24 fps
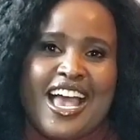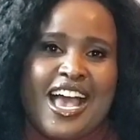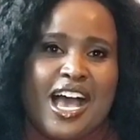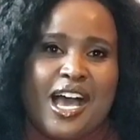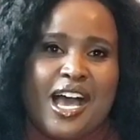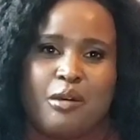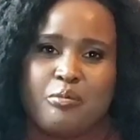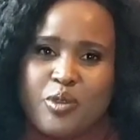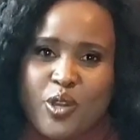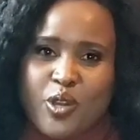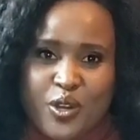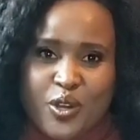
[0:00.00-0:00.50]

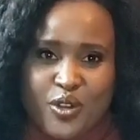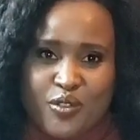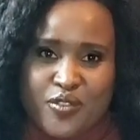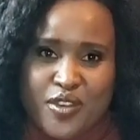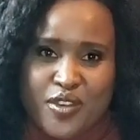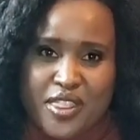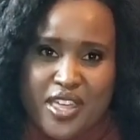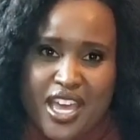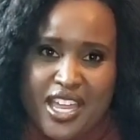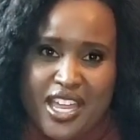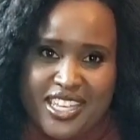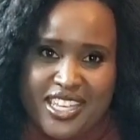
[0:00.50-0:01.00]
I'm not over
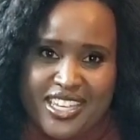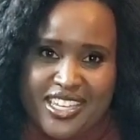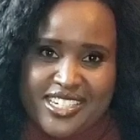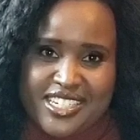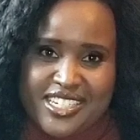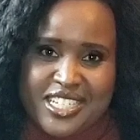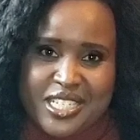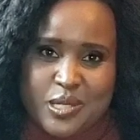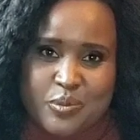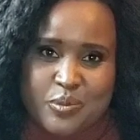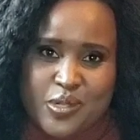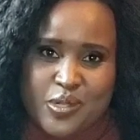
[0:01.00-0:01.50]
that yet.
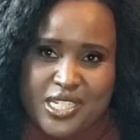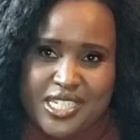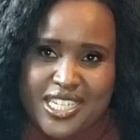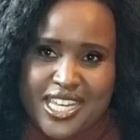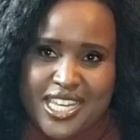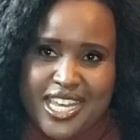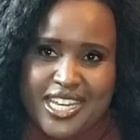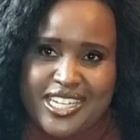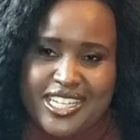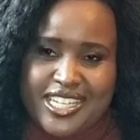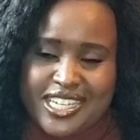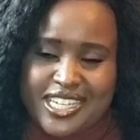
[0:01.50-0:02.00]
It's been
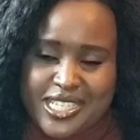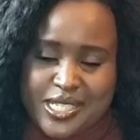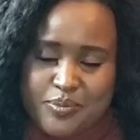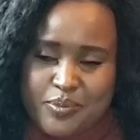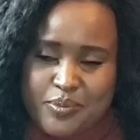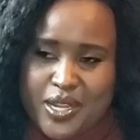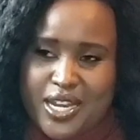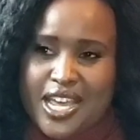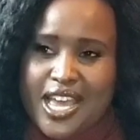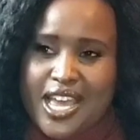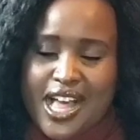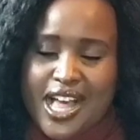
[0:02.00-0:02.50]
10 years,
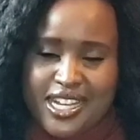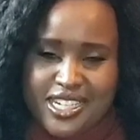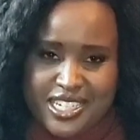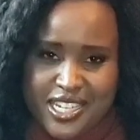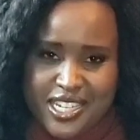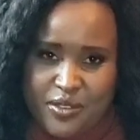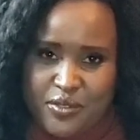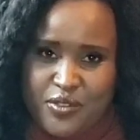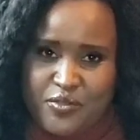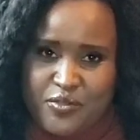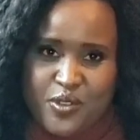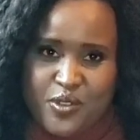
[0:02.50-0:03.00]
but I'll
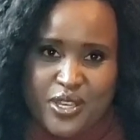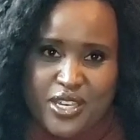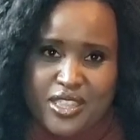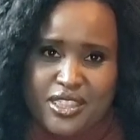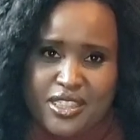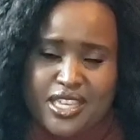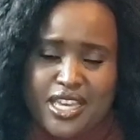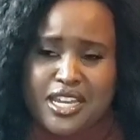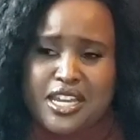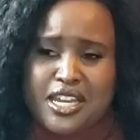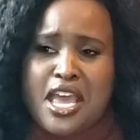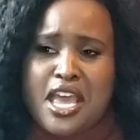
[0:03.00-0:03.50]
never forget
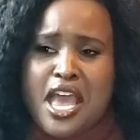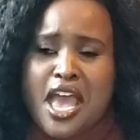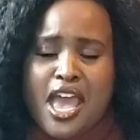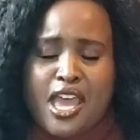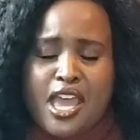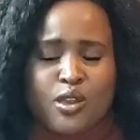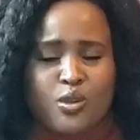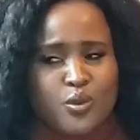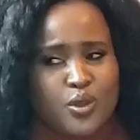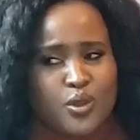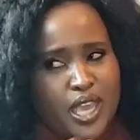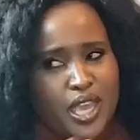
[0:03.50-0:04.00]
that. I
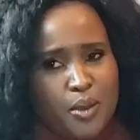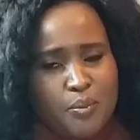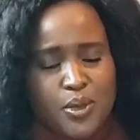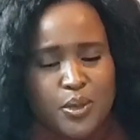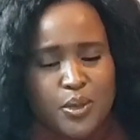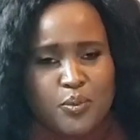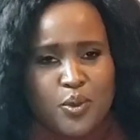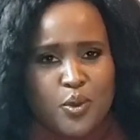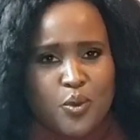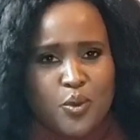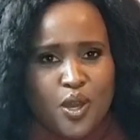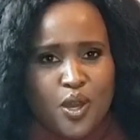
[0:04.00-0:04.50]
could hear
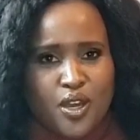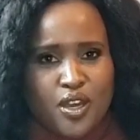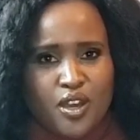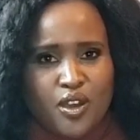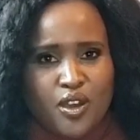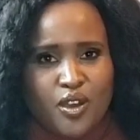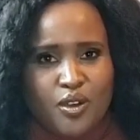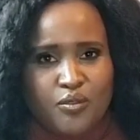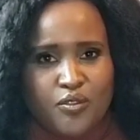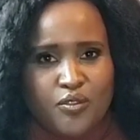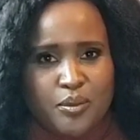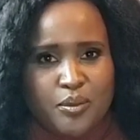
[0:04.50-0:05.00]
people walk
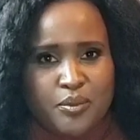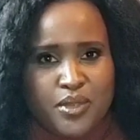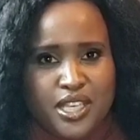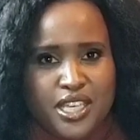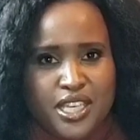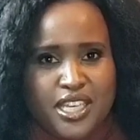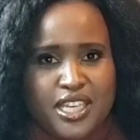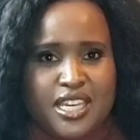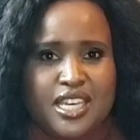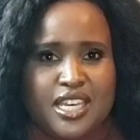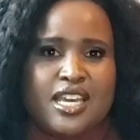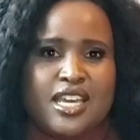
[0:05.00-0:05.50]
over
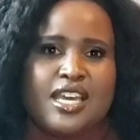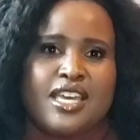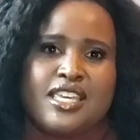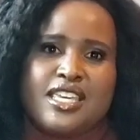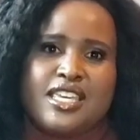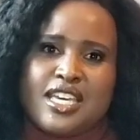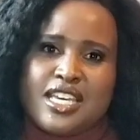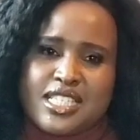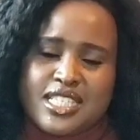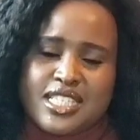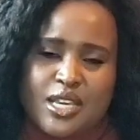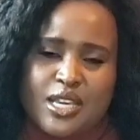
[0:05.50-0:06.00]
me.
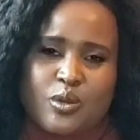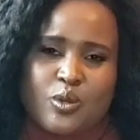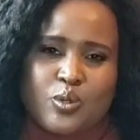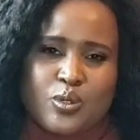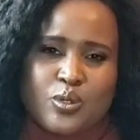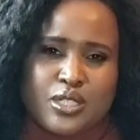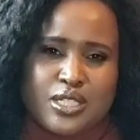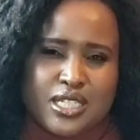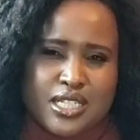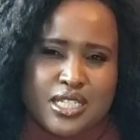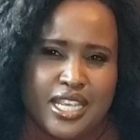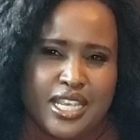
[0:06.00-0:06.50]
Yes, I could
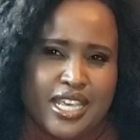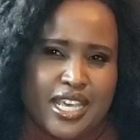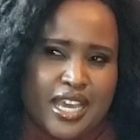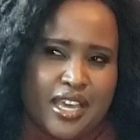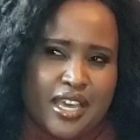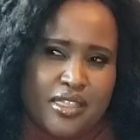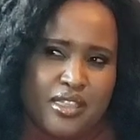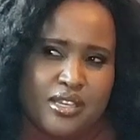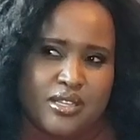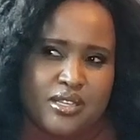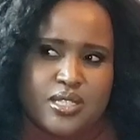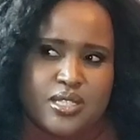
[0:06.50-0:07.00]

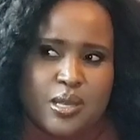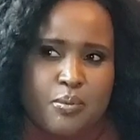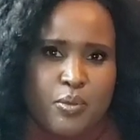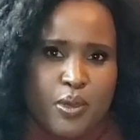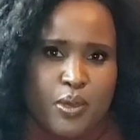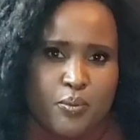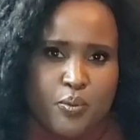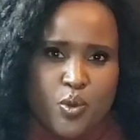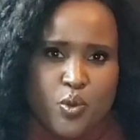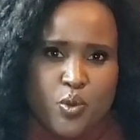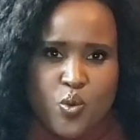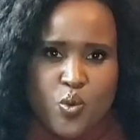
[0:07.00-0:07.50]
hear there were some
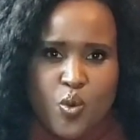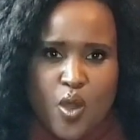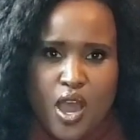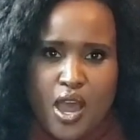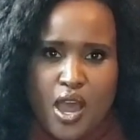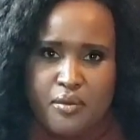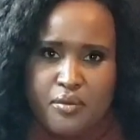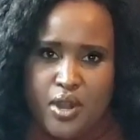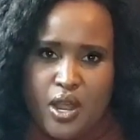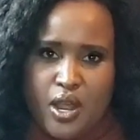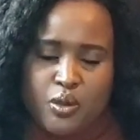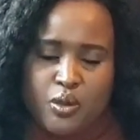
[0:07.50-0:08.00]
people who
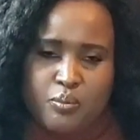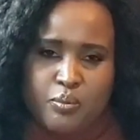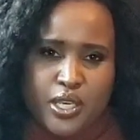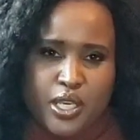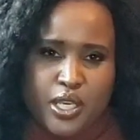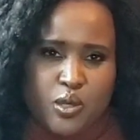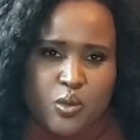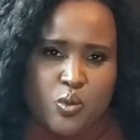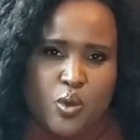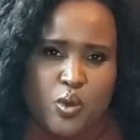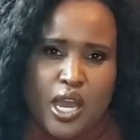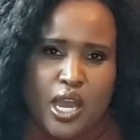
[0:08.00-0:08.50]
were around me
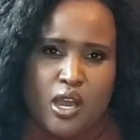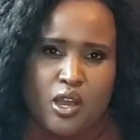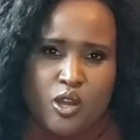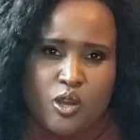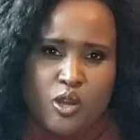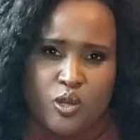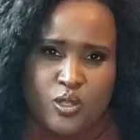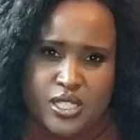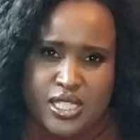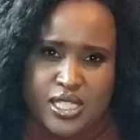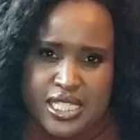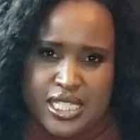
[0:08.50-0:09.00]
who were
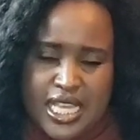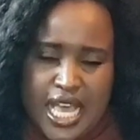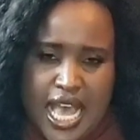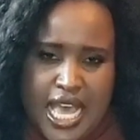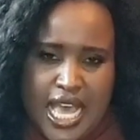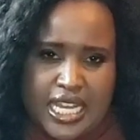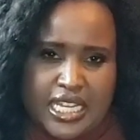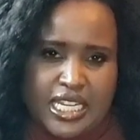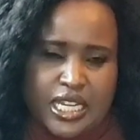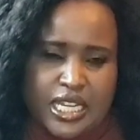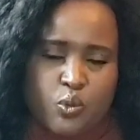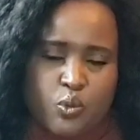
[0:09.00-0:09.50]

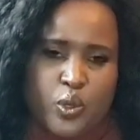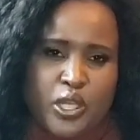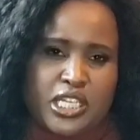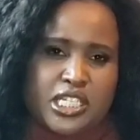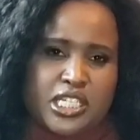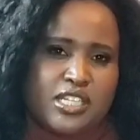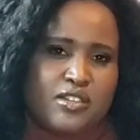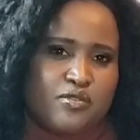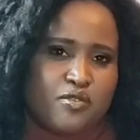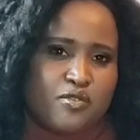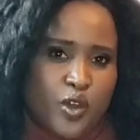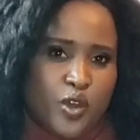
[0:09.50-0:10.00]
concerned and
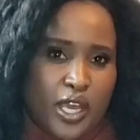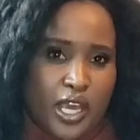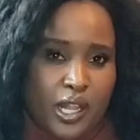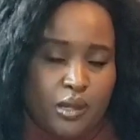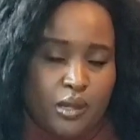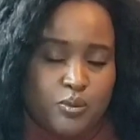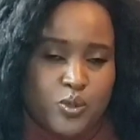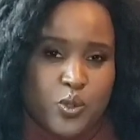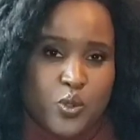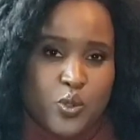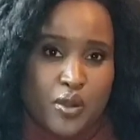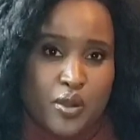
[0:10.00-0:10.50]
waiting for
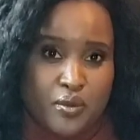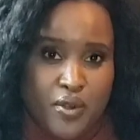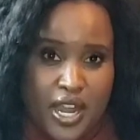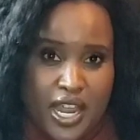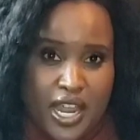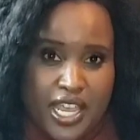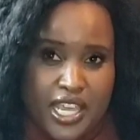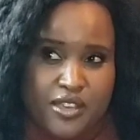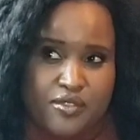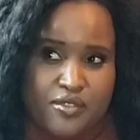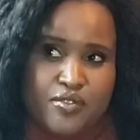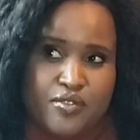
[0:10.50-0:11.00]
help to
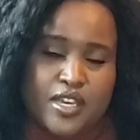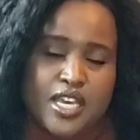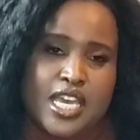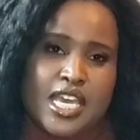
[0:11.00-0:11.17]
arrive.